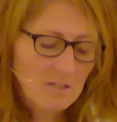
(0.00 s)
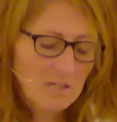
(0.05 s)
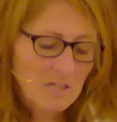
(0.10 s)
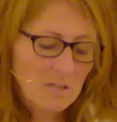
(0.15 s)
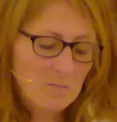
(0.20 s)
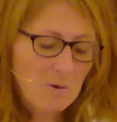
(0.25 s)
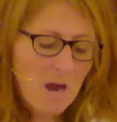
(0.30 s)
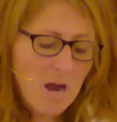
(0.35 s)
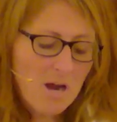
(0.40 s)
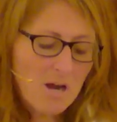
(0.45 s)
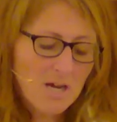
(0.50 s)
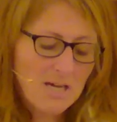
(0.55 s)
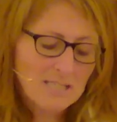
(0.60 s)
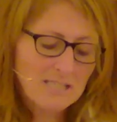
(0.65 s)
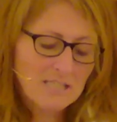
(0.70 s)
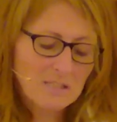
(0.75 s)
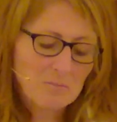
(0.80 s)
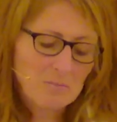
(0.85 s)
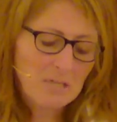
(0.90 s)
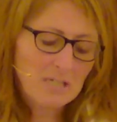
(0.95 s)
Gamar
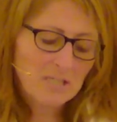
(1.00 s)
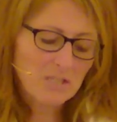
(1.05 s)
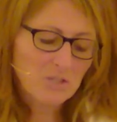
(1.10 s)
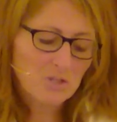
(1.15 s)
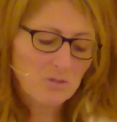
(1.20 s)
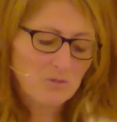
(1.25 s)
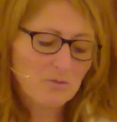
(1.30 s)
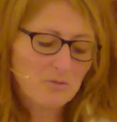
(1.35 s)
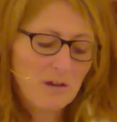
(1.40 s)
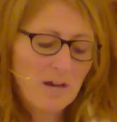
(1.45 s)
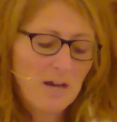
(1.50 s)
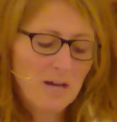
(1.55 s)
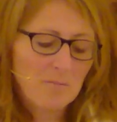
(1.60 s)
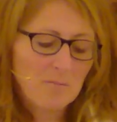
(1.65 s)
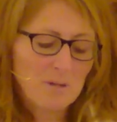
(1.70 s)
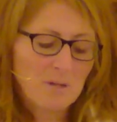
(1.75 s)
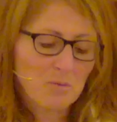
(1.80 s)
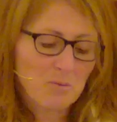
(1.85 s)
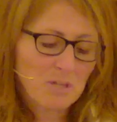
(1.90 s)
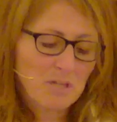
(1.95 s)
Chatima Tova,
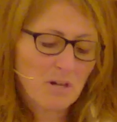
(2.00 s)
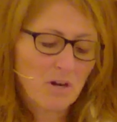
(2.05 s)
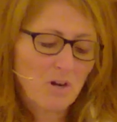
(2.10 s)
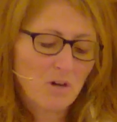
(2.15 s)
may we